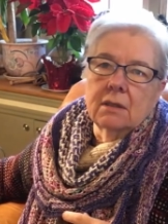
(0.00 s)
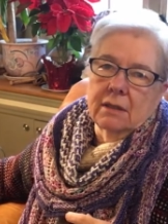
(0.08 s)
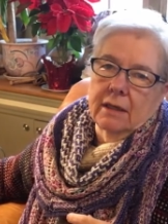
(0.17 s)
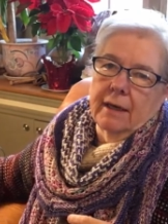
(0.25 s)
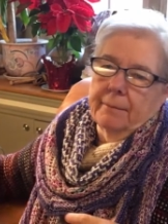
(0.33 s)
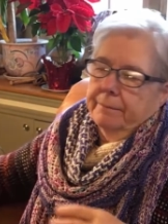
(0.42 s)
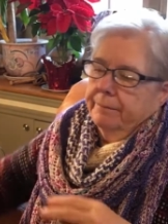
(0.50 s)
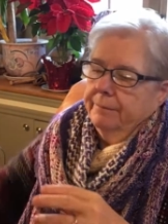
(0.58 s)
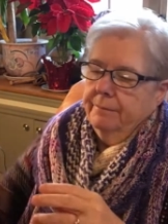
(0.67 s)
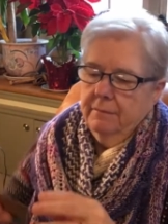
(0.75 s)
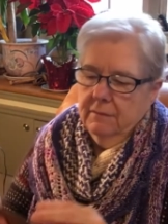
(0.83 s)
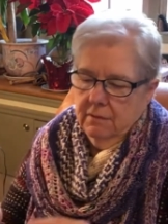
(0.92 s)
Yeah,
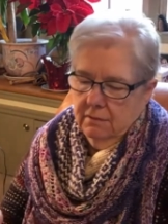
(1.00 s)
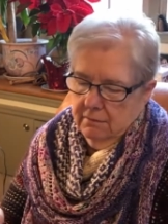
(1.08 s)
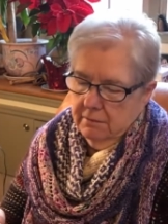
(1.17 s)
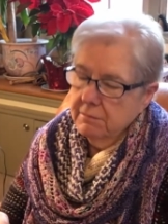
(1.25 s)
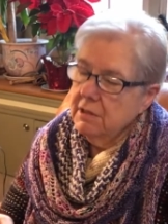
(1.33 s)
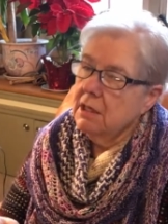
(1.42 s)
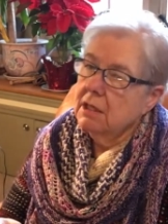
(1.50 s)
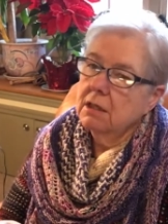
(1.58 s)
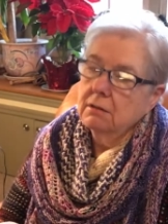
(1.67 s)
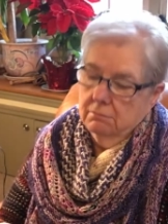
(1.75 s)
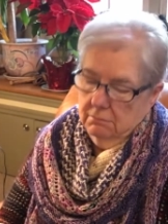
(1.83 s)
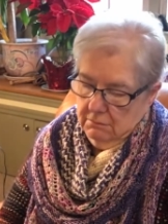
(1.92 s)
I'm
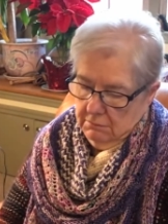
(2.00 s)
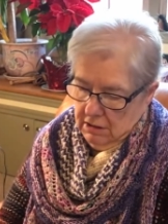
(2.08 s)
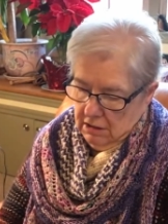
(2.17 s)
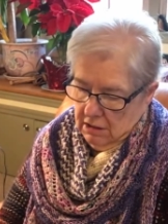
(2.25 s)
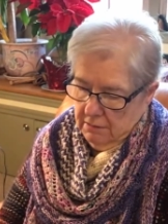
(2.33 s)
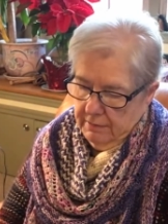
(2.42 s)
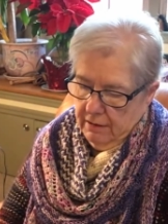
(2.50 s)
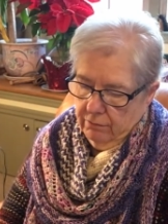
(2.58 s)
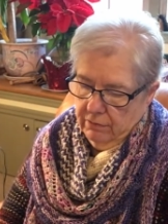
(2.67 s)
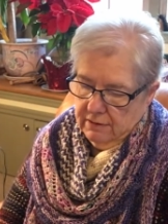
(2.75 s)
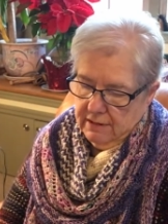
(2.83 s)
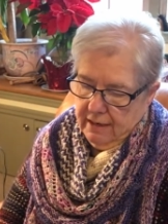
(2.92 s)
thinking about
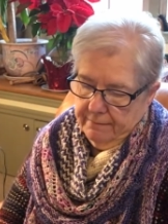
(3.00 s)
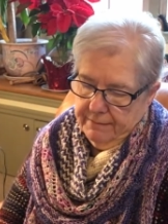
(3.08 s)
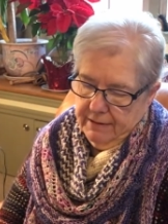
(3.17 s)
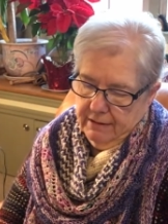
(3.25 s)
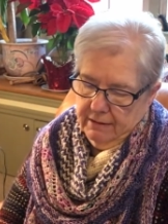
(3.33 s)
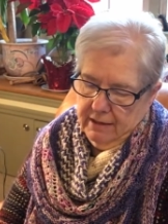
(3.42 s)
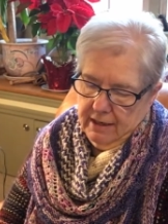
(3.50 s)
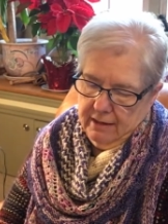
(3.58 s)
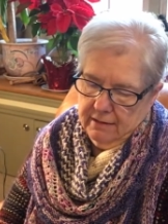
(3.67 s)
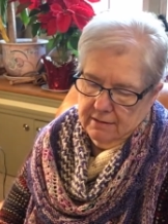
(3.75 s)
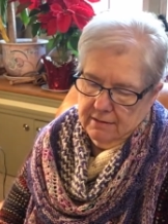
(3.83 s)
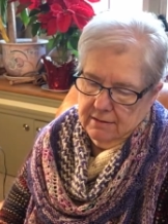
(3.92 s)
what's happening
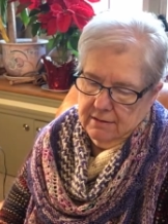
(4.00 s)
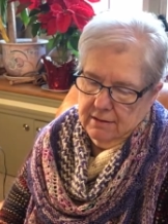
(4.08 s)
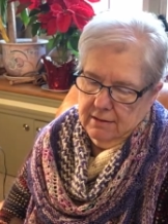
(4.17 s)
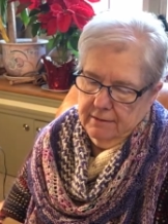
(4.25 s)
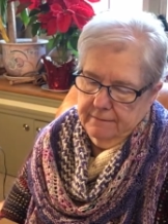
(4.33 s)
next.